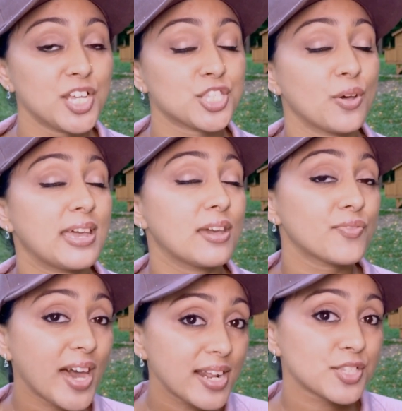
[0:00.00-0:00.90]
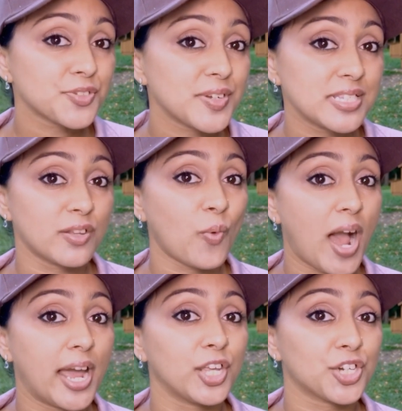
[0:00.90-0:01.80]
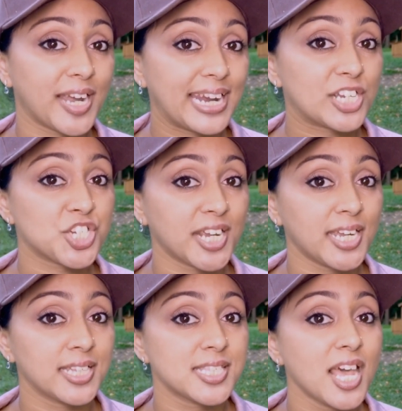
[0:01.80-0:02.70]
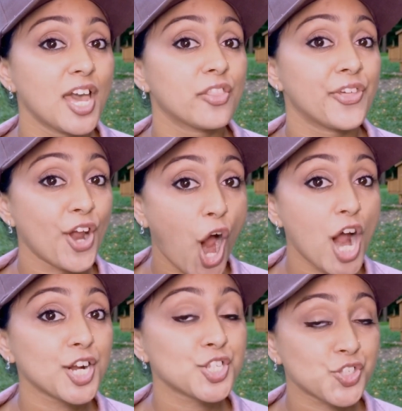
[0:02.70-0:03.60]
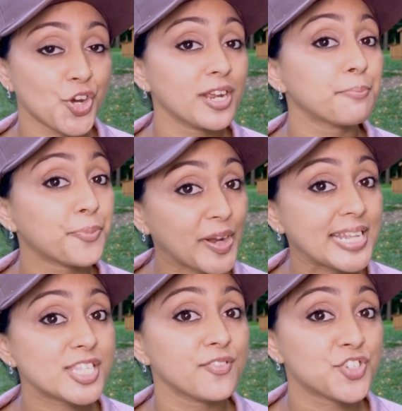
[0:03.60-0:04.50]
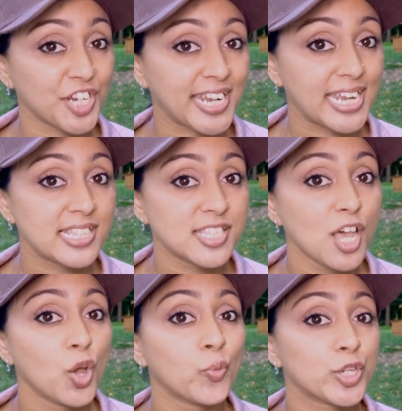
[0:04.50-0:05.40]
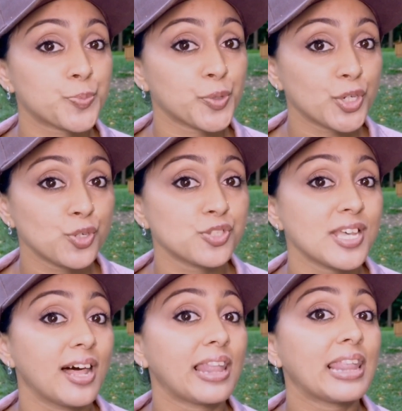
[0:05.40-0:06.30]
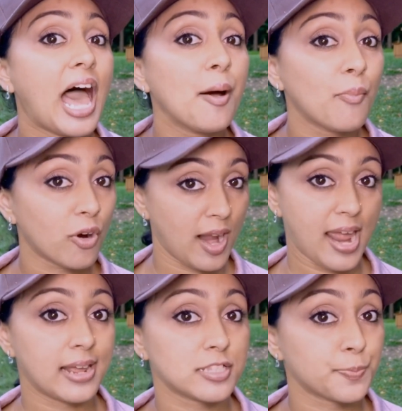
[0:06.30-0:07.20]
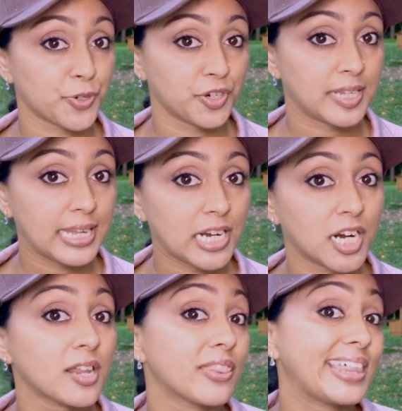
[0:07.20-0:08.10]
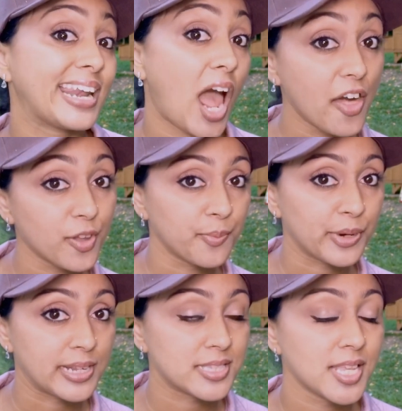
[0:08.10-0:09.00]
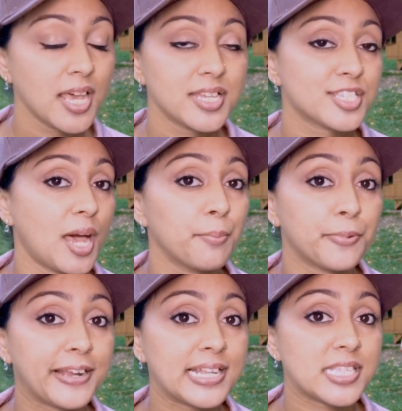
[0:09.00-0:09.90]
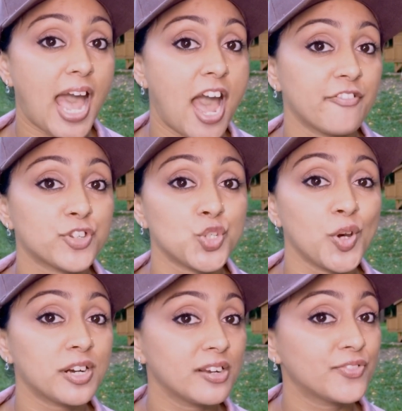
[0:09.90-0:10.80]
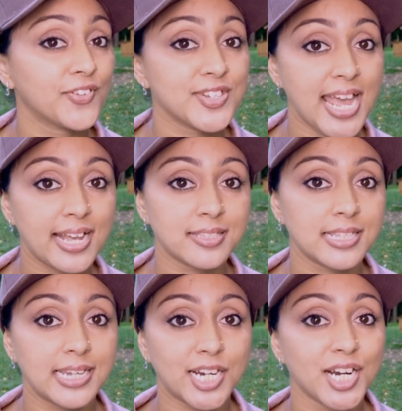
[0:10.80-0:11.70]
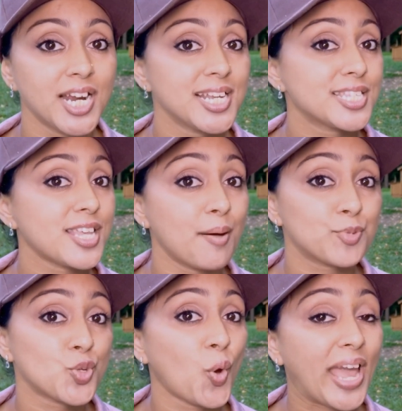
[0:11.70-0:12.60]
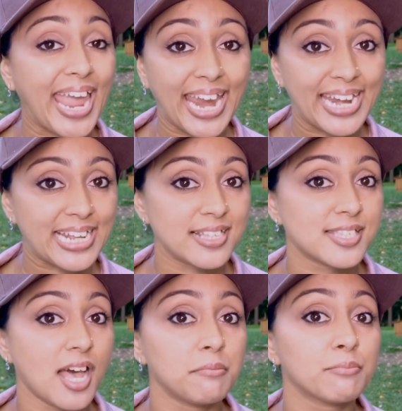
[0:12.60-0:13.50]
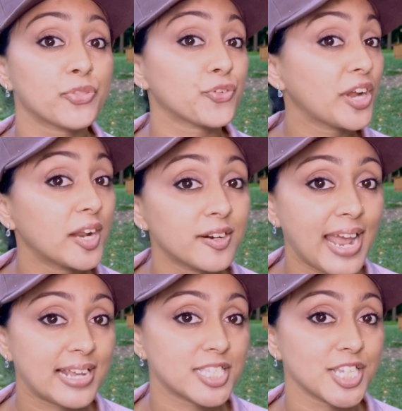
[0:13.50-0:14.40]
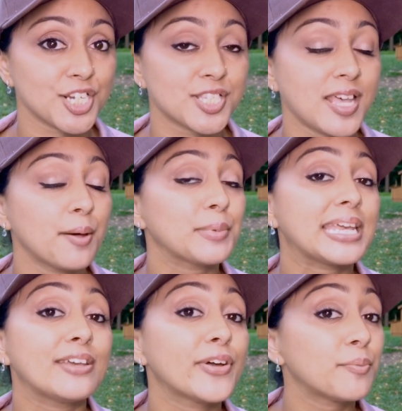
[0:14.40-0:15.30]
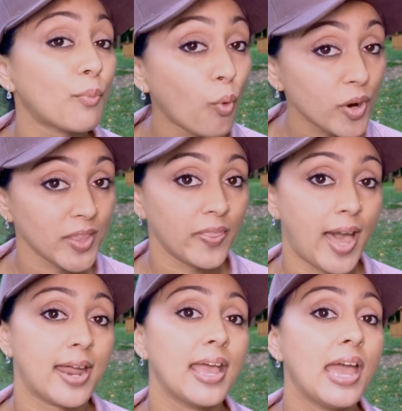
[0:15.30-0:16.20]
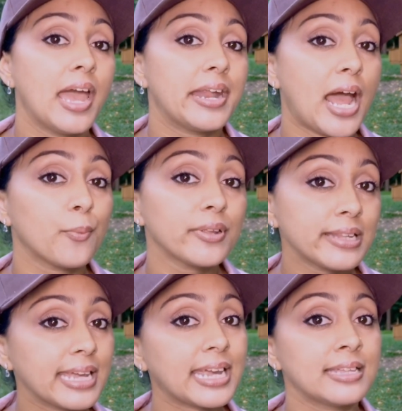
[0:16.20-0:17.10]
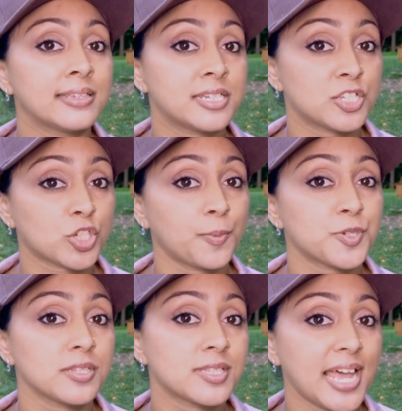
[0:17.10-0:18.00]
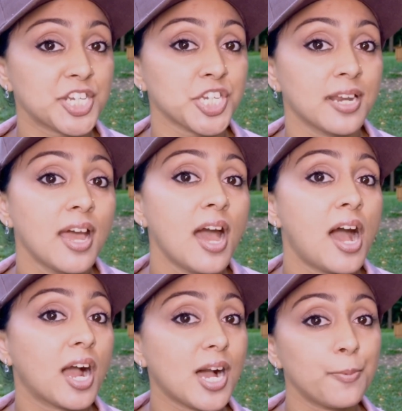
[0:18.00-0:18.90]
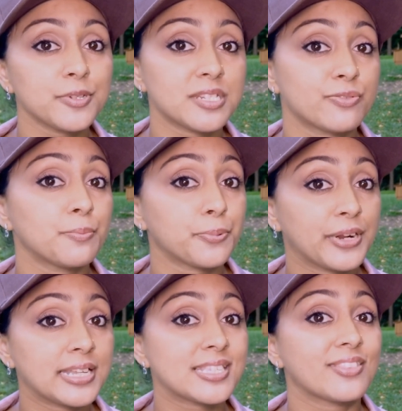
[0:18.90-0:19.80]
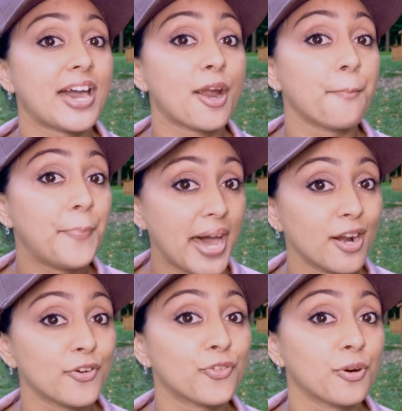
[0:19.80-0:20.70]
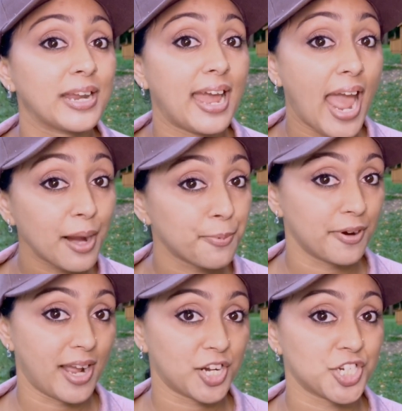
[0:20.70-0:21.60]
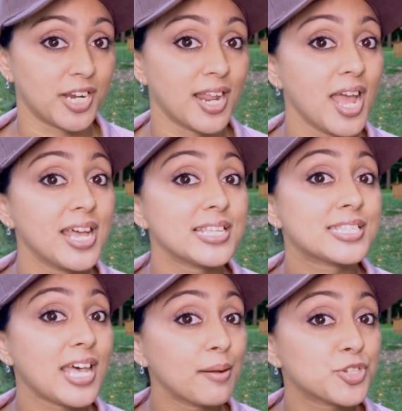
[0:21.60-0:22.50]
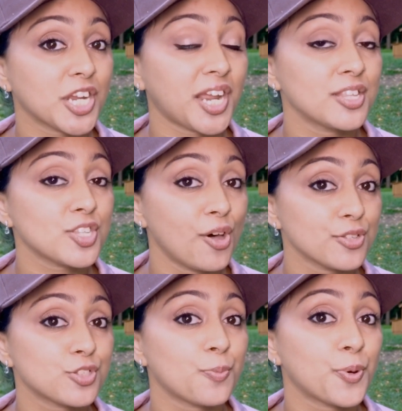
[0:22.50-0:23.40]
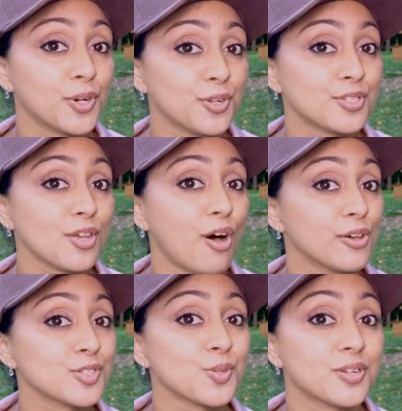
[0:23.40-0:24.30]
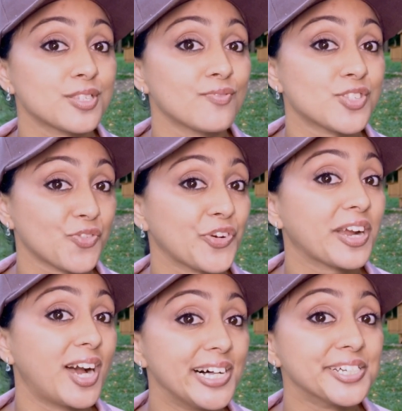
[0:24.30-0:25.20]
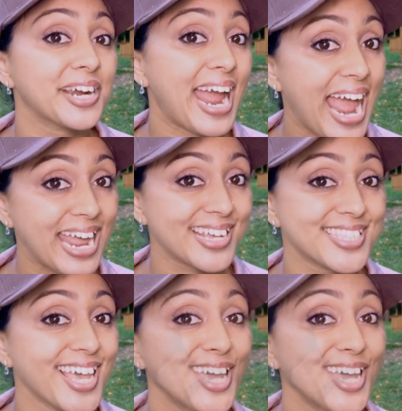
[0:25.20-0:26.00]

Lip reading: So if that is the reason why you're getting chickens, there are certain breeds of chickens which produce a lot more eggs per year than other breeds. Some breeds have 250 eggs a year, some 280, some 300 eggs a year, some even more than that. And I will link in the description section a couple different breeds that are better for egg production. Some chickens also produce all sorts of different color eggs.